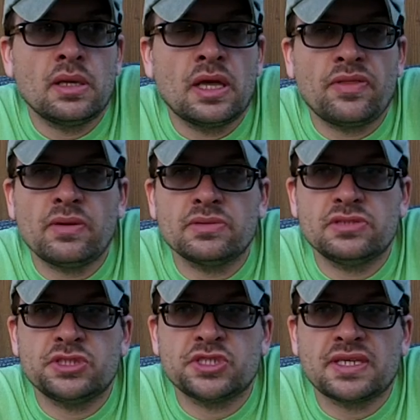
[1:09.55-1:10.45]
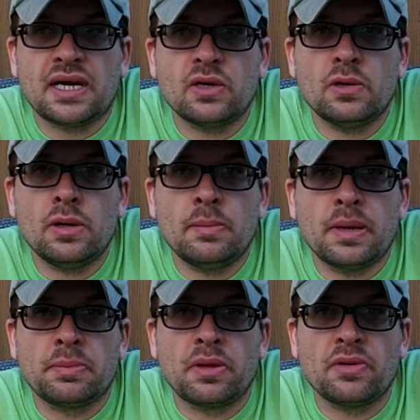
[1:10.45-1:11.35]
I think it was in Chicago,
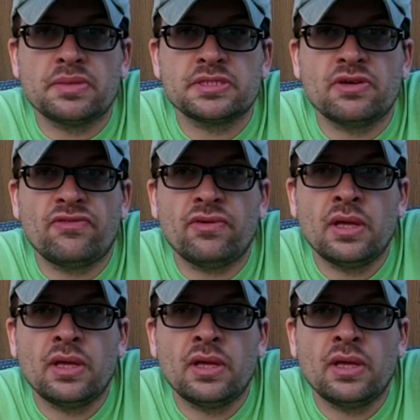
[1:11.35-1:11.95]
my brother and myself